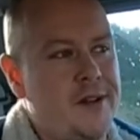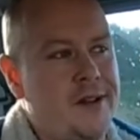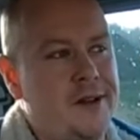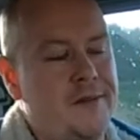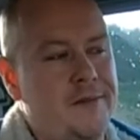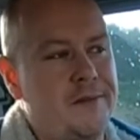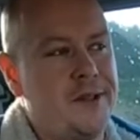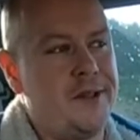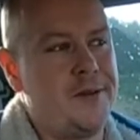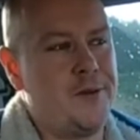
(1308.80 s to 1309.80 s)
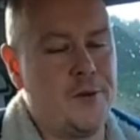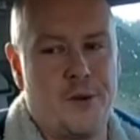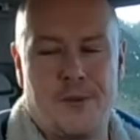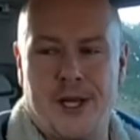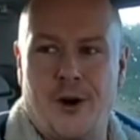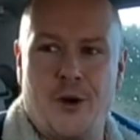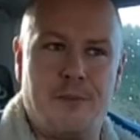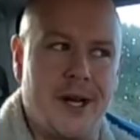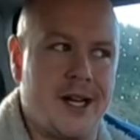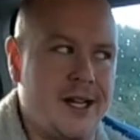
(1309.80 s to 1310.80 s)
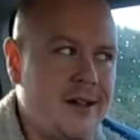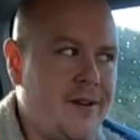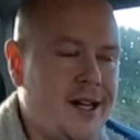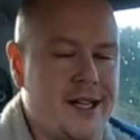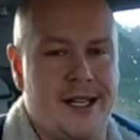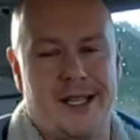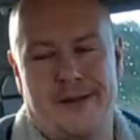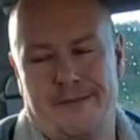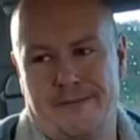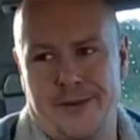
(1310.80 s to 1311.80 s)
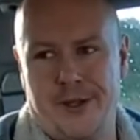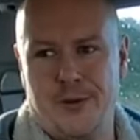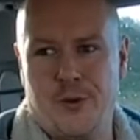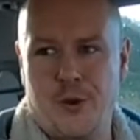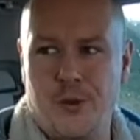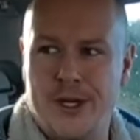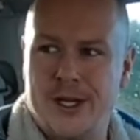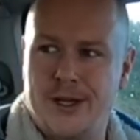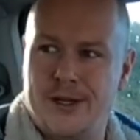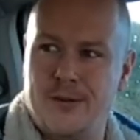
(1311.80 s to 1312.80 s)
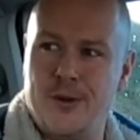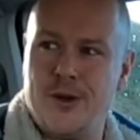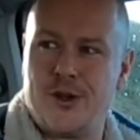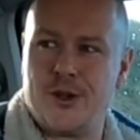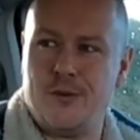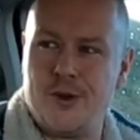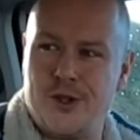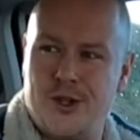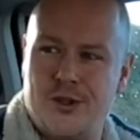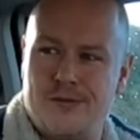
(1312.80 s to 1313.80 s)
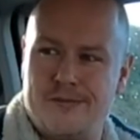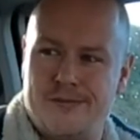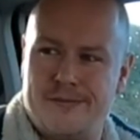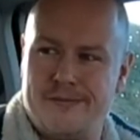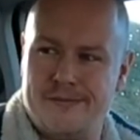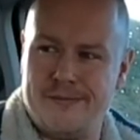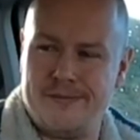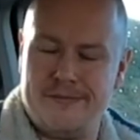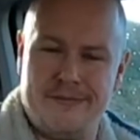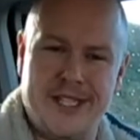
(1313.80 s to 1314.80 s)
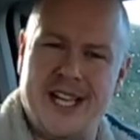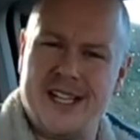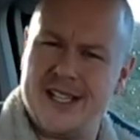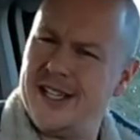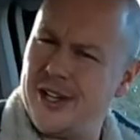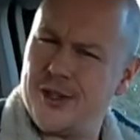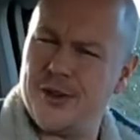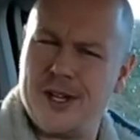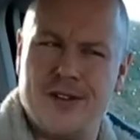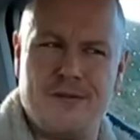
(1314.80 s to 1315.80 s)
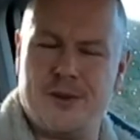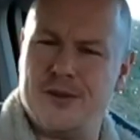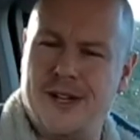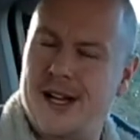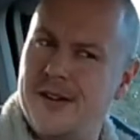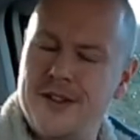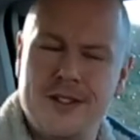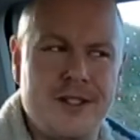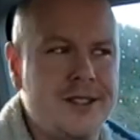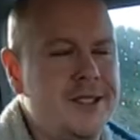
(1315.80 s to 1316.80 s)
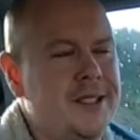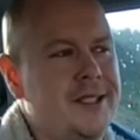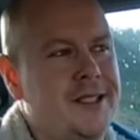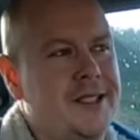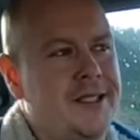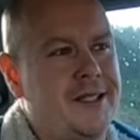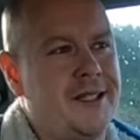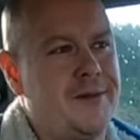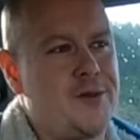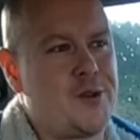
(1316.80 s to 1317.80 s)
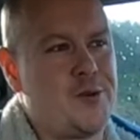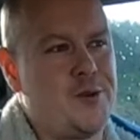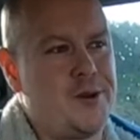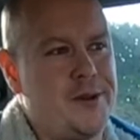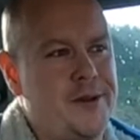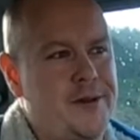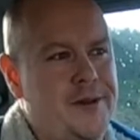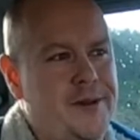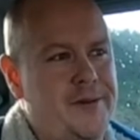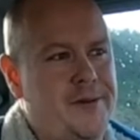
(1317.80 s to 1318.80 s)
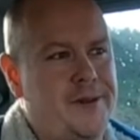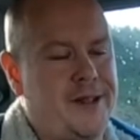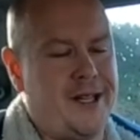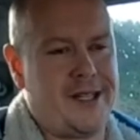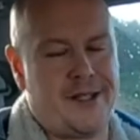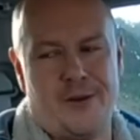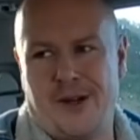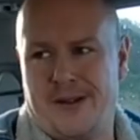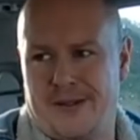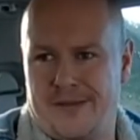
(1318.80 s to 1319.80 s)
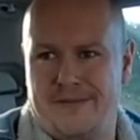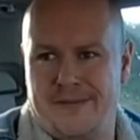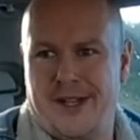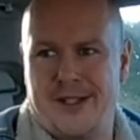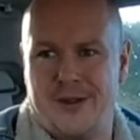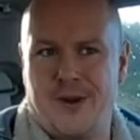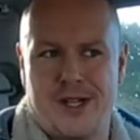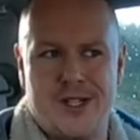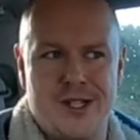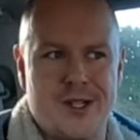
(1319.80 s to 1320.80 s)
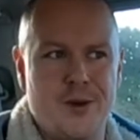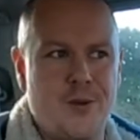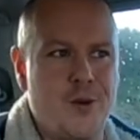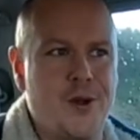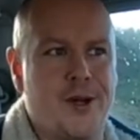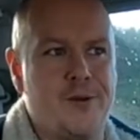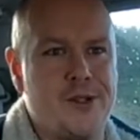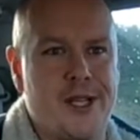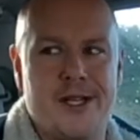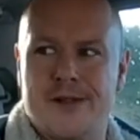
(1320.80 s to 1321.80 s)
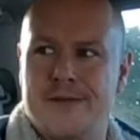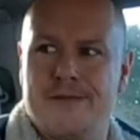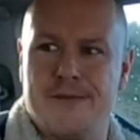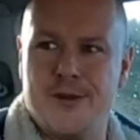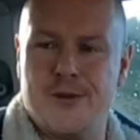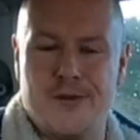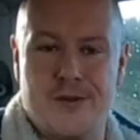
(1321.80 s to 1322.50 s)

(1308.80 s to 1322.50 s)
You know, it would be a lot better I ever had, like, you know, a winter workshop, which technically I should have, but I haven't. So, you know, I do actually still work outside in, you